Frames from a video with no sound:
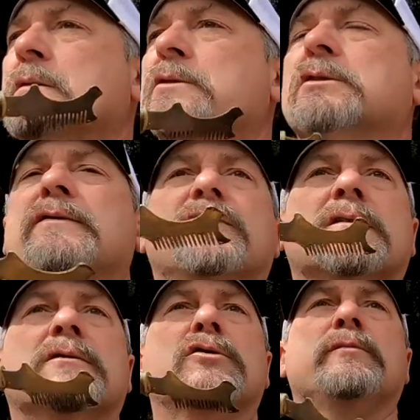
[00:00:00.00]
It's good for
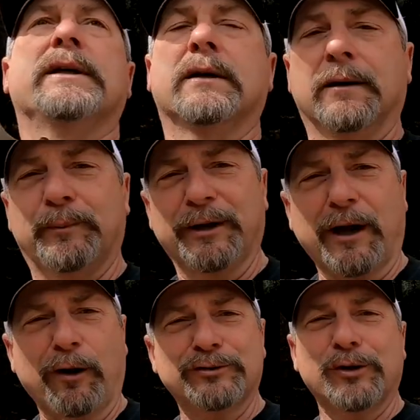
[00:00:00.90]
grooming, but
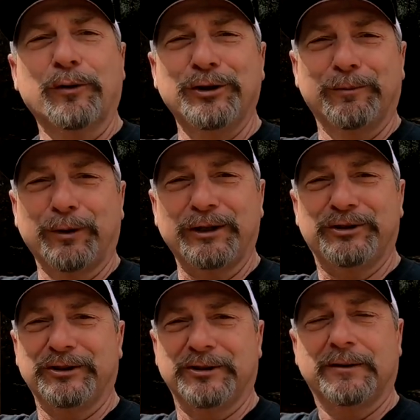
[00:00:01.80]
also on your
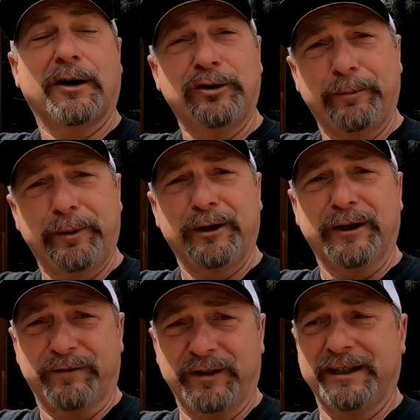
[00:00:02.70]
brushes or your
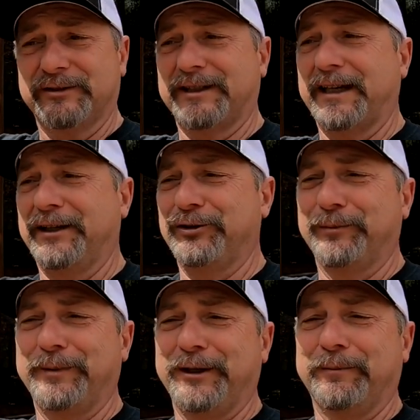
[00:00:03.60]
beard if you get stain in your
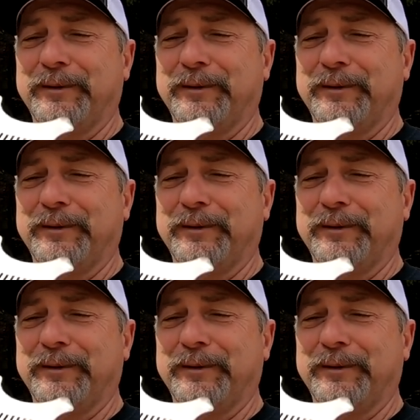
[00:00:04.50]
beard.